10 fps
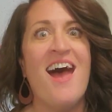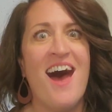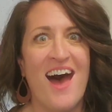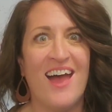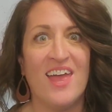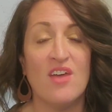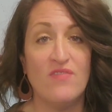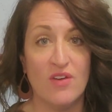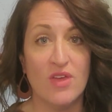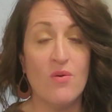I
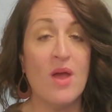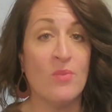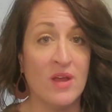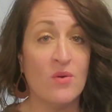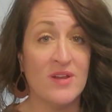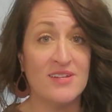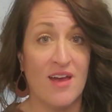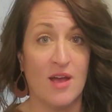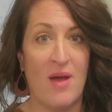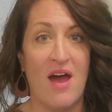feel you, and we are going to
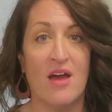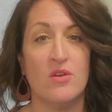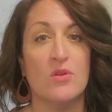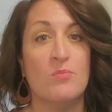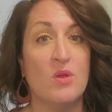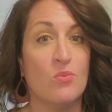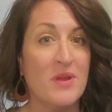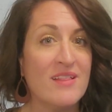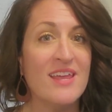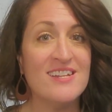talk about how you can be
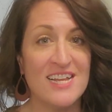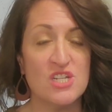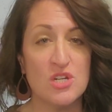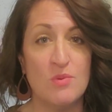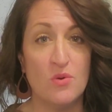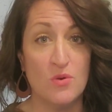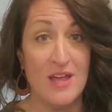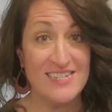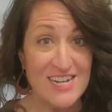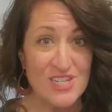really
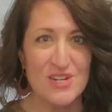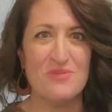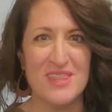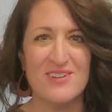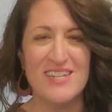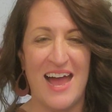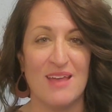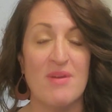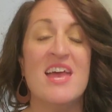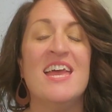intentional with your time,